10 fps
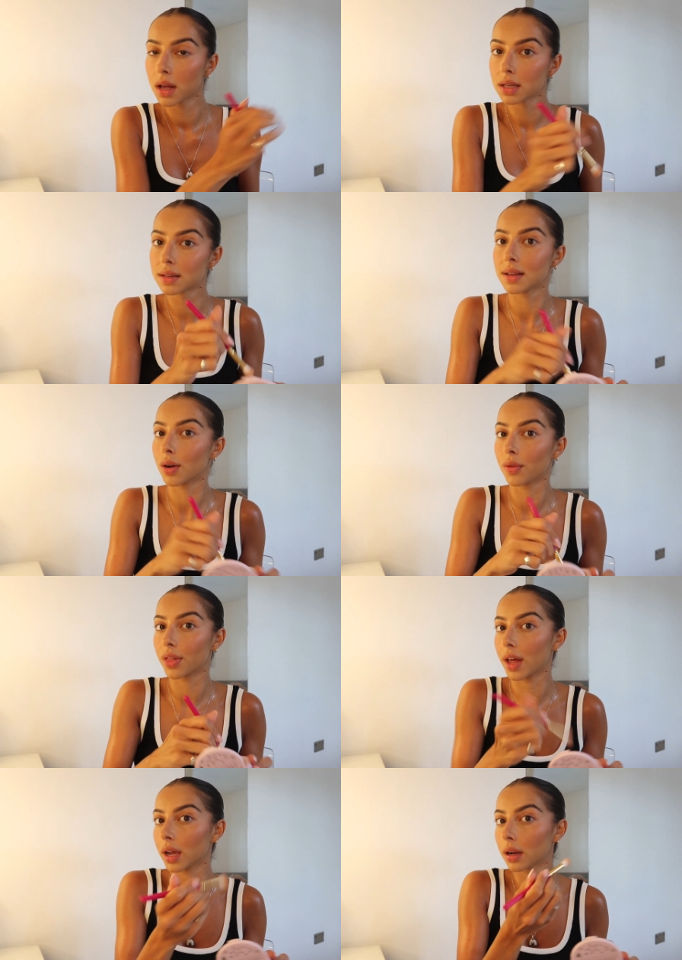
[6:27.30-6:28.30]
silver
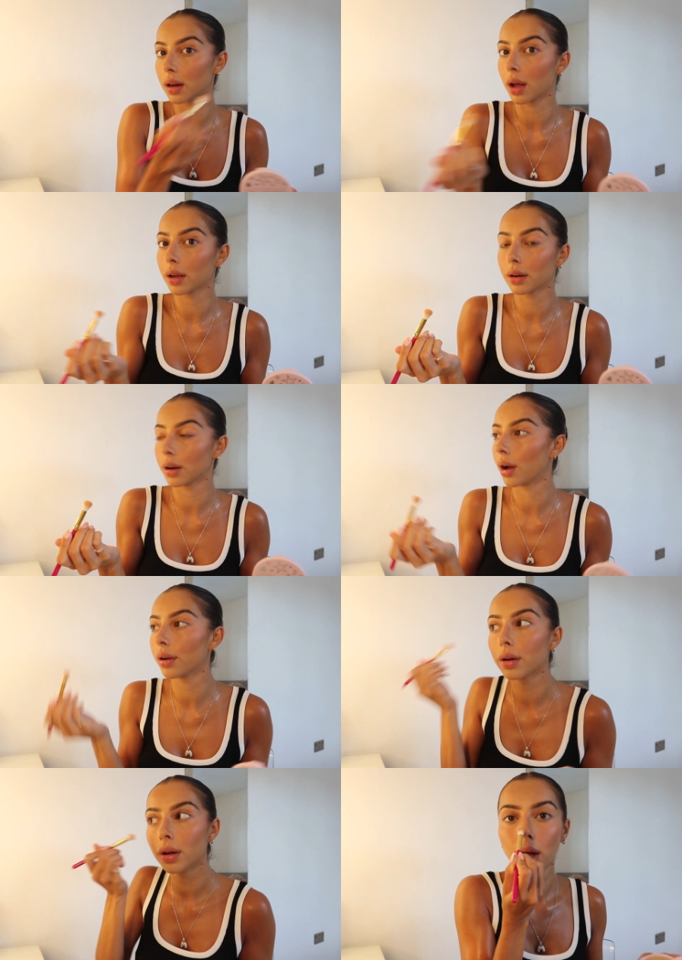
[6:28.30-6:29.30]
thing, like, no.
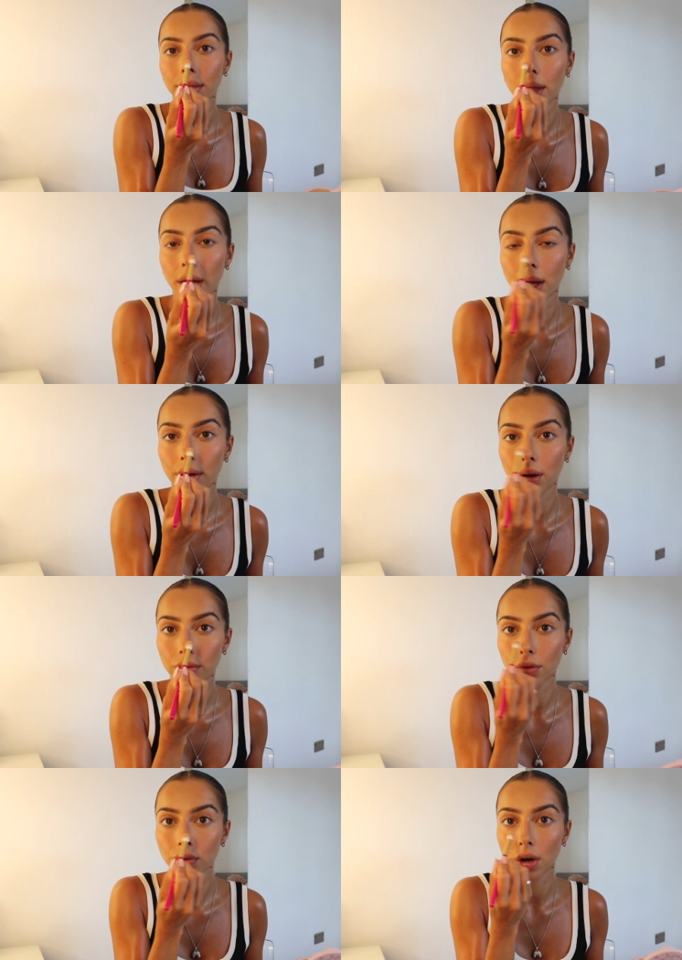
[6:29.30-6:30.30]
And then I'll
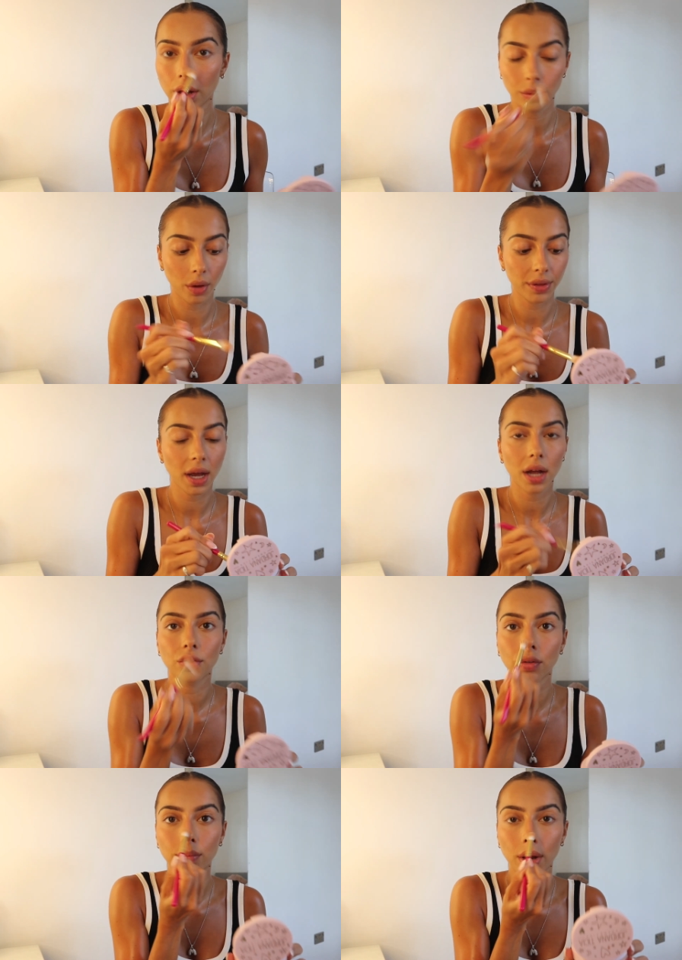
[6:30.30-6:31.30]
just go on the edge
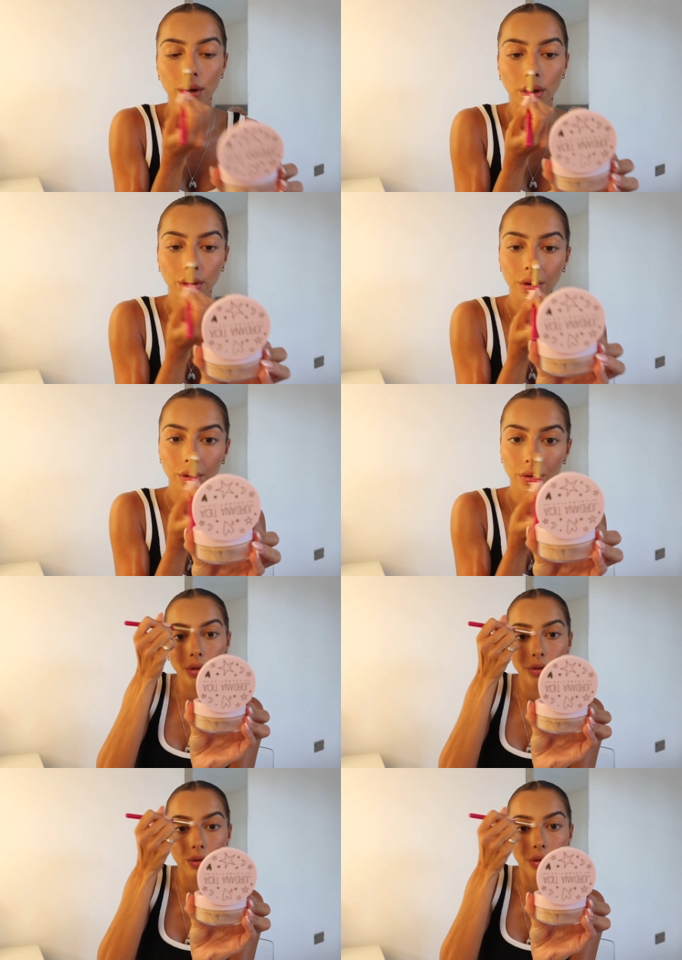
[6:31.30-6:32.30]
of my nose. On
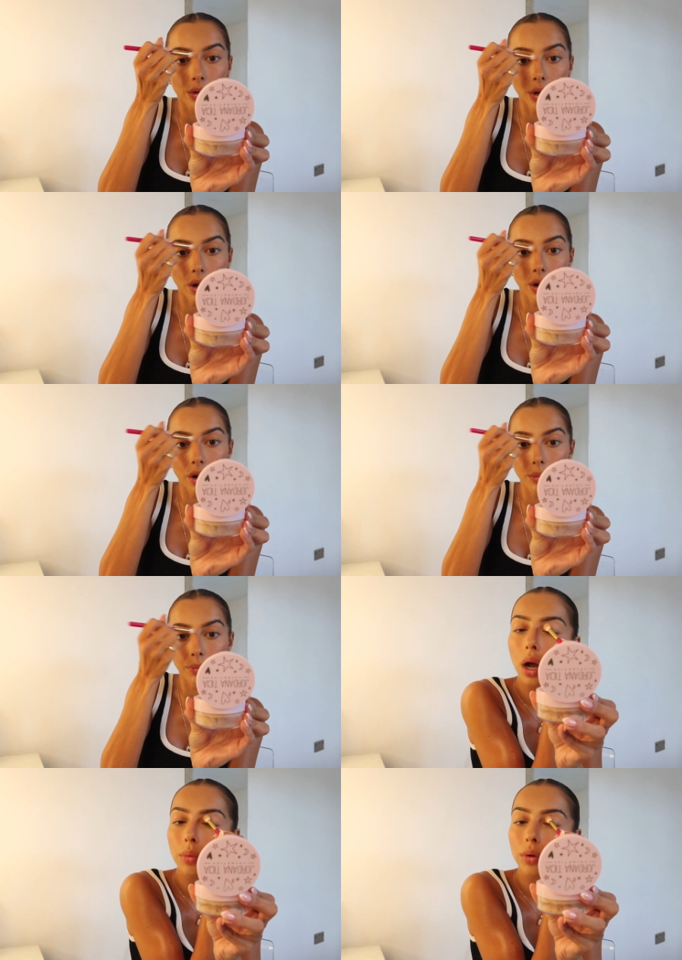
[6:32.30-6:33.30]
the top,
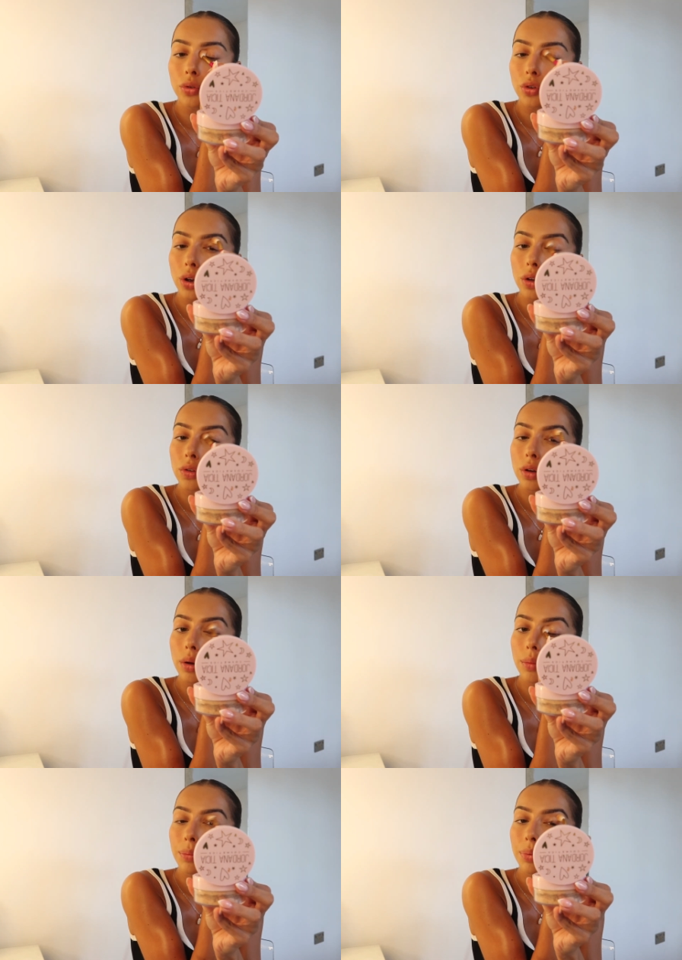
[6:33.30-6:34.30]
I will just
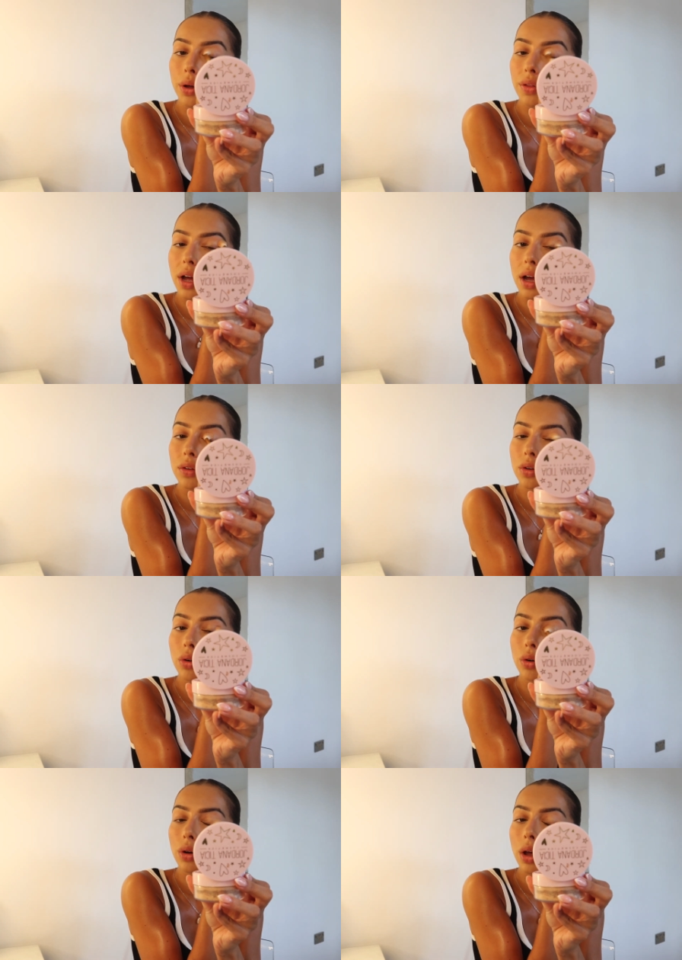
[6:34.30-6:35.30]
put this
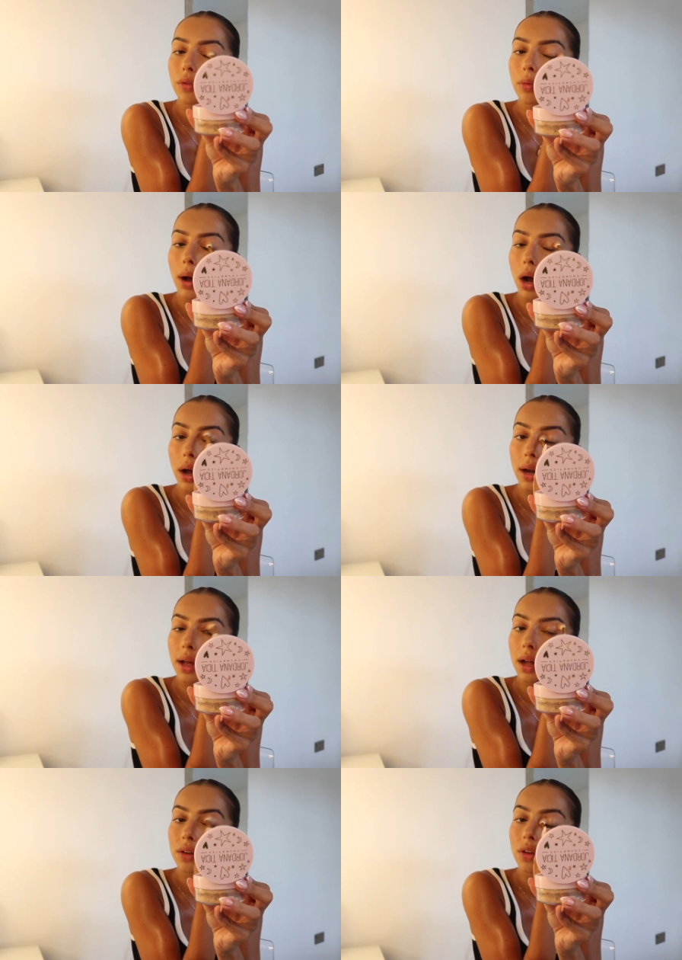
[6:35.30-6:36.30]
all over my
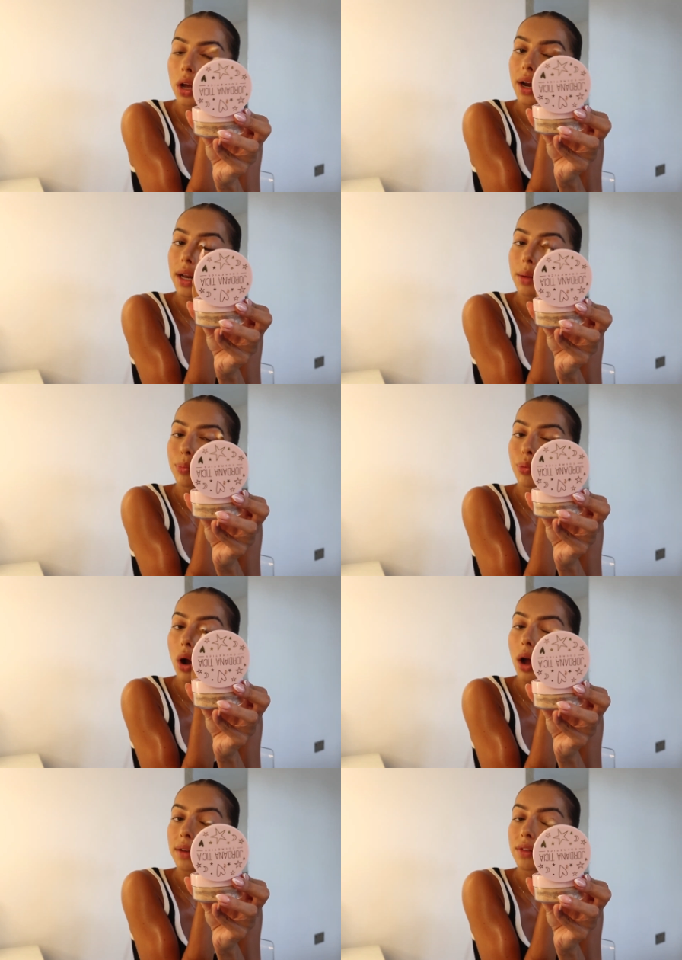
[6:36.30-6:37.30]
eyelids, really
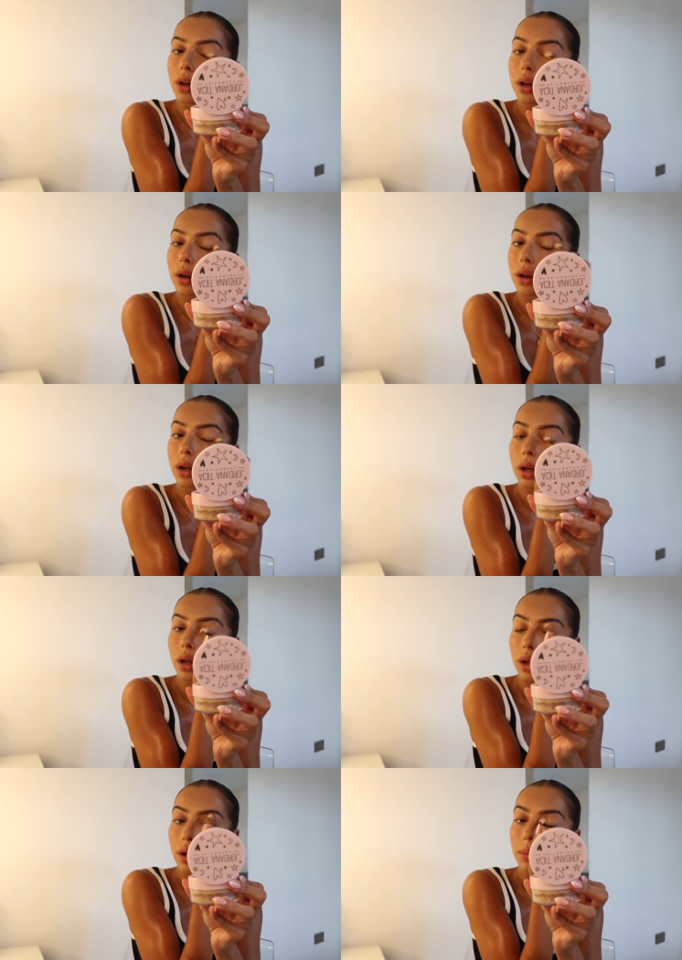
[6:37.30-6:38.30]
brighten
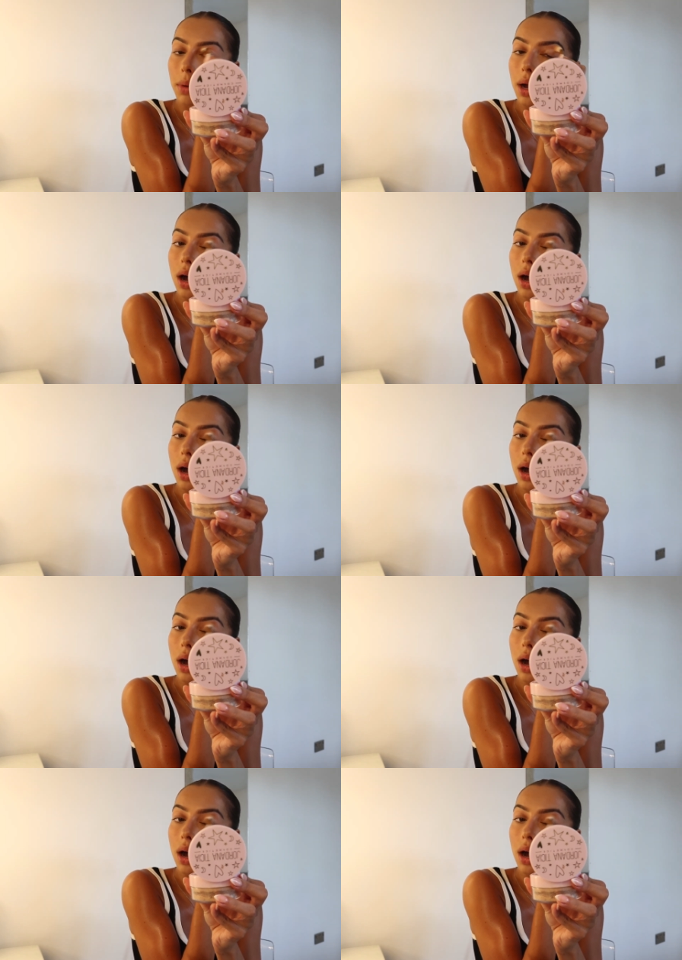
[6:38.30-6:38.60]
my